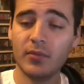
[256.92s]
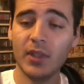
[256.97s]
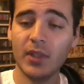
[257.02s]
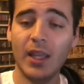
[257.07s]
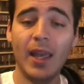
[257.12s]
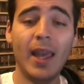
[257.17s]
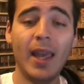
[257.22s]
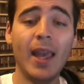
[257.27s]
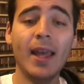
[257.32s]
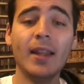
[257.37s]

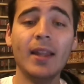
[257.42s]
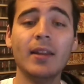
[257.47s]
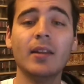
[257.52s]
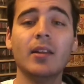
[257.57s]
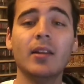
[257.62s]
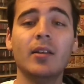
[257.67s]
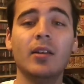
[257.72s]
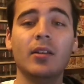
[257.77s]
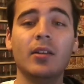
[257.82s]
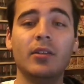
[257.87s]
and
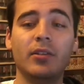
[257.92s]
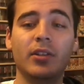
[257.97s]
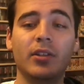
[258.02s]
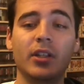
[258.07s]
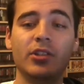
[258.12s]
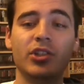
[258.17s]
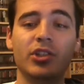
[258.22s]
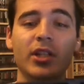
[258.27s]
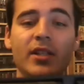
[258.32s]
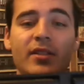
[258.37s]
the
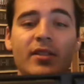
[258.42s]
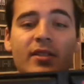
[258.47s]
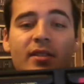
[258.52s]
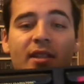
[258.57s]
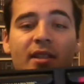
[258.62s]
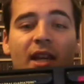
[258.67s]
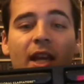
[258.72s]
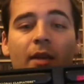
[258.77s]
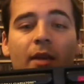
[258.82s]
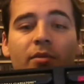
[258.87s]
Genesis
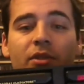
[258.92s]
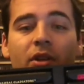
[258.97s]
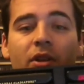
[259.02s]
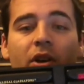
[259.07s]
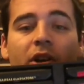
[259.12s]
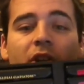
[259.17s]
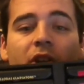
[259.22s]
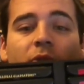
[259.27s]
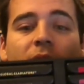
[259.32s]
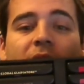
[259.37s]
games are
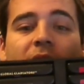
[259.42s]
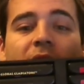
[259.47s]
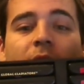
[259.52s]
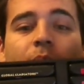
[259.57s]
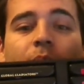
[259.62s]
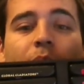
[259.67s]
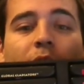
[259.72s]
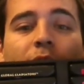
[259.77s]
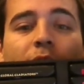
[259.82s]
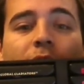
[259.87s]
going in
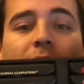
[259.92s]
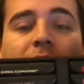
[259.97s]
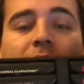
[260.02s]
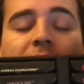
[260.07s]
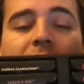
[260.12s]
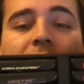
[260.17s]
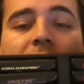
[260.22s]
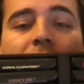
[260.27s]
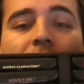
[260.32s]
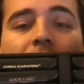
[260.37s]

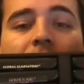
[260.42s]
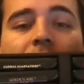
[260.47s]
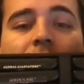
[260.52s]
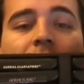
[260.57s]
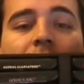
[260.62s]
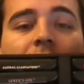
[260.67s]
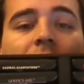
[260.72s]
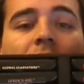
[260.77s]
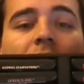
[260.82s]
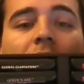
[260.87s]
perfectly.
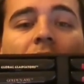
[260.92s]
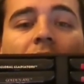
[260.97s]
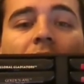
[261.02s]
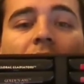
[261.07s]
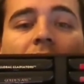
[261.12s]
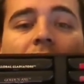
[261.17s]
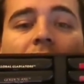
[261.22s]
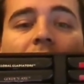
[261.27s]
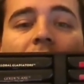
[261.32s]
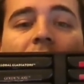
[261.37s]

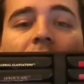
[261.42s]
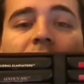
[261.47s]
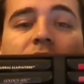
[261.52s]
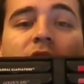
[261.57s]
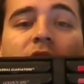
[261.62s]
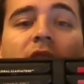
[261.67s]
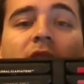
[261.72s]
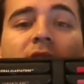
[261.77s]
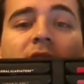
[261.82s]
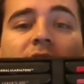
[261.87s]
As you
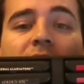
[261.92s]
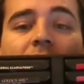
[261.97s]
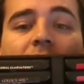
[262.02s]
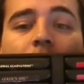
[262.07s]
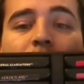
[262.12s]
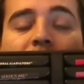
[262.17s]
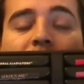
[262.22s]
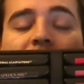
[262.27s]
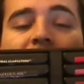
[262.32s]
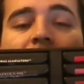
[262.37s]
can see, I
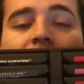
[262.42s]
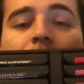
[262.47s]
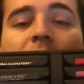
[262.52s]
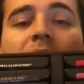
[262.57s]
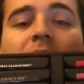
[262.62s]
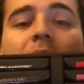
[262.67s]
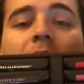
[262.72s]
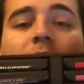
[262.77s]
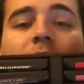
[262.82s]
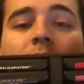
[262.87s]
put them in
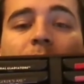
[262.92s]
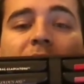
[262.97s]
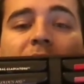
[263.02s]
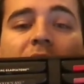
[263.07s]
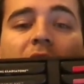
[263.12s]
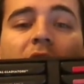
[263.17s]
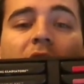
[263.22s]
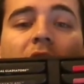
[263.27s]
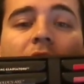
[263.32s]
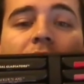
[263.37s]

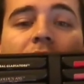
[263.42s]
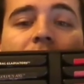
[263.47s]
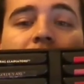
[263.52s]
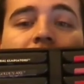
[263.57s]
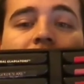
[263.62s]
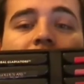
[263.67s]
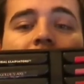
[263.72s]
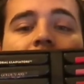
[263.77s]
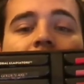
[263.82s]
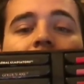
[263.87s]
alphabetical
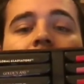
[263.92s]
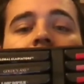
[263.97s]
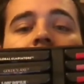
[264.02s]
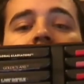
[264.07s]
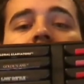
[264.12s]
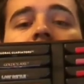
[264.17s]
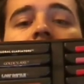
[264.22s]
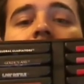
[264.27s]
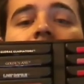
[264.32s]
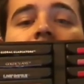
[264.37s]
order,
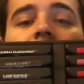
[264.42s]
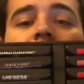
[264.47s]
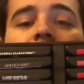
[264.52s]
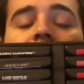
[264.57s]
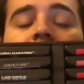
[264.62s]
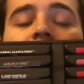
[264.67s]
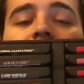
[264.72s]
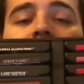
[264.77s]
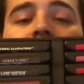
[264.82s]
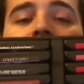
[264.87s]

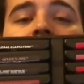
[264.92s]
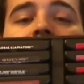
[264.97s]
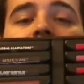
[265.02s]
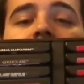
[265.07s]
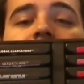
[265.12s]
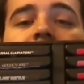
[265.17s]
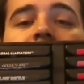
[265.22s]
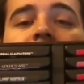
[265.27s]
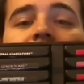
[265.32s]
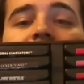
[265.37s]
and
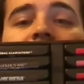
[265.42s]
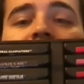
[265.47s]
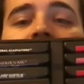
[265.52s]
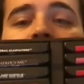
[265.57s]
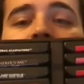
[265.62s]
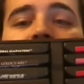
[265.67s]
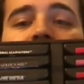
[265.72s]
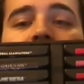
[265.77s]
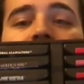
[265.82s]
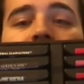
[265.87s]
these
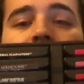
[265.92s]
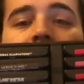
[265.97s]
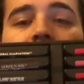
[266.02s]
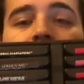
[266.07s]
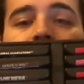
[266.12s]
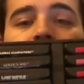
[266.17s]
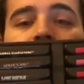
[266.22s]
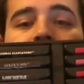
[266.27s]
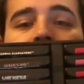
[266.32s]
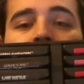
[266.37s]
display very,
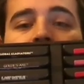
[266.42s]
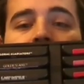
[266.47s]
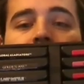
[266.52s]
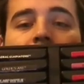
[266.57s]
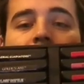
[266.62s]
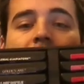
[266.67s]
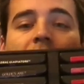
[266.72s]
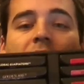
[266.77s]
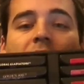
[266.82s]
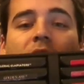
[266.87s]
very
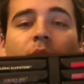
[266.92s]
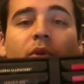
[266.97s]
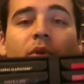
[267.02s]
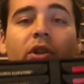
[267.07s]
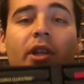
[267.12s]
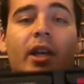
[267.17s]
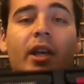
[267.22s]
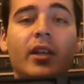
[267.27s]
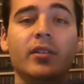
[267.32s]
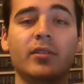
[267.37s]
well on the
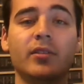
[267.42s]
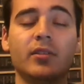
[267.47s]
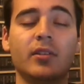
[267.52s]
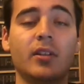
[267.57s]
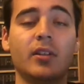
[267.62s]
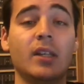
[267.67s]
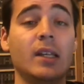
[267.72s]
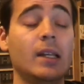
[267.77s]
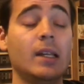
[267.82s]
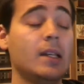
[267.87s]
bookcase.
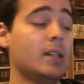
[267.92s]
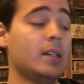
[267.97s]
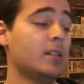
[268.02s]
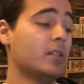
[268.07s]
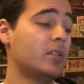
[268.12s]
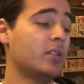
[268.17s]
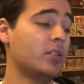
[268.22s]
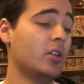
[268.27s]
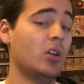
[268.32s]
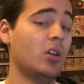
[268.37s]

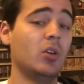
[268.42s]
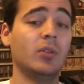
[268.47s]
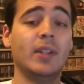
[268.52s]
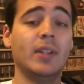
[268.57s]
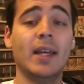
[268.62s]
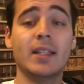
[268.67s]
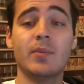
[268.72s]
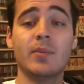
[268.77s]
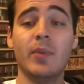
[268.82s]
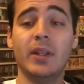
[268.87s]
So
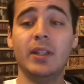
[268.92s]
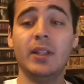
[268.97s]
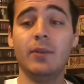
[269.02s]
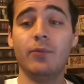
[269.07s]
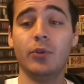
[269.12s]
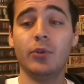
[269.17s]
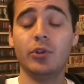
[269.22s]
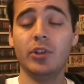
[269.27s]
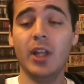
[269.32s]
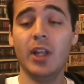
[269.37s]
that's my tip for
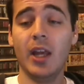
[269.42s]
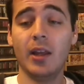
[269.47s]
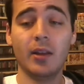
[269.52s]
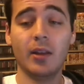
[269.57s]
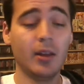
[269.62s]
today.